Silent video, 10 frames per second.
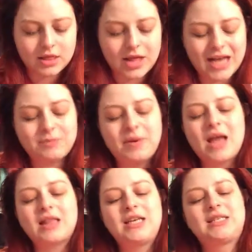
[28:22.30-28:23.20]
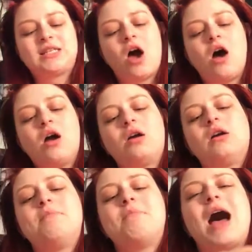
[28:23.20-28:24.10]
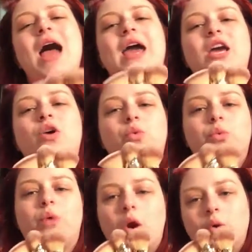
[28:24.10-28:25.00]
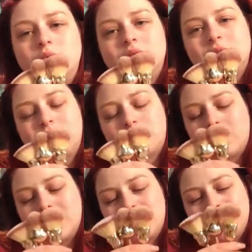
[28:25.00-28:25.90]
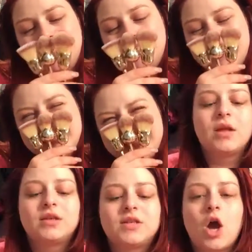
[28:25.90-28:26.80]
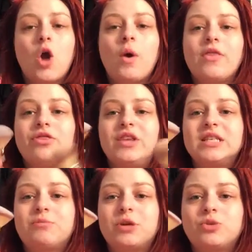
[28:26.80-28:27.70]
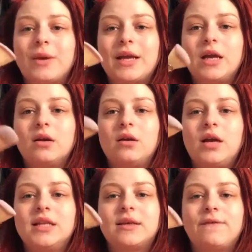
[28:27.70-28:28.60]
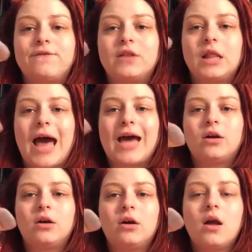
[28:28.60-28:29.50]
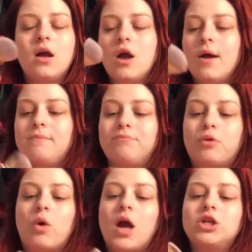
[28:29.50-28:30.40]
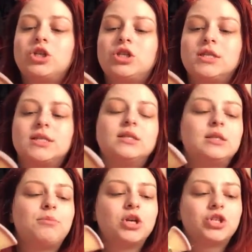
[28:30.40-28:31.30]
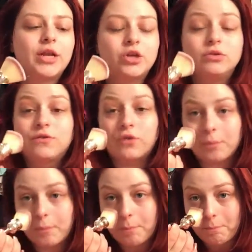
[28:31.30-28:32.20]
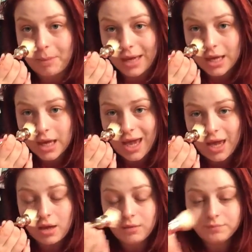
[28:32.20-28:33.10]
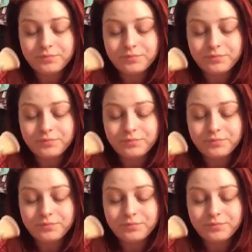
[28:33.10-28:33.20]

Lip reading: Last but not least are my rose brushes. So this brush right here, it's a flatter brush. This is the brush that I use for baking.